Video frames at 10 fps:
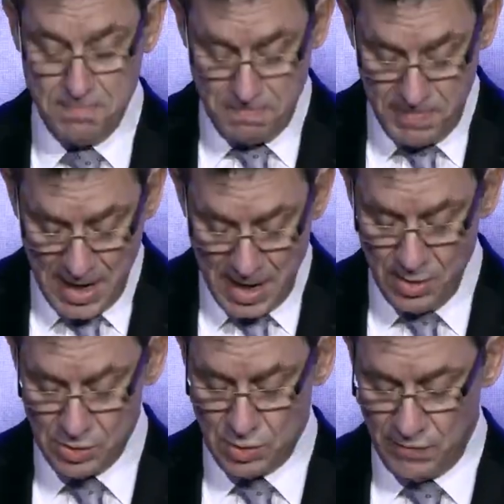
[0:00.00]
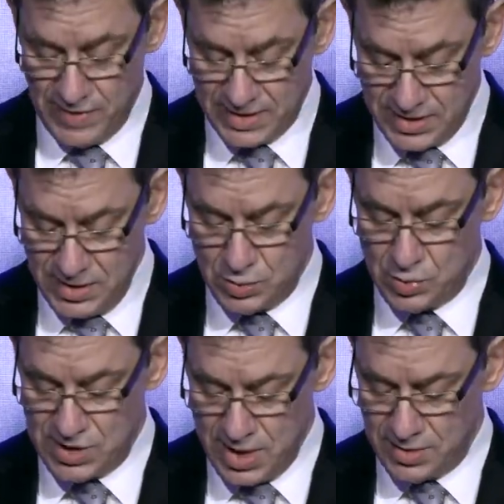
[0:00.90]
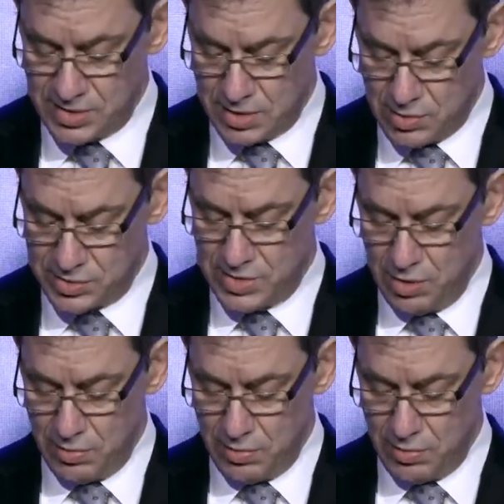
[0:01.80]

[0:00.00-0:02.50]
millions of vaccines to centers across the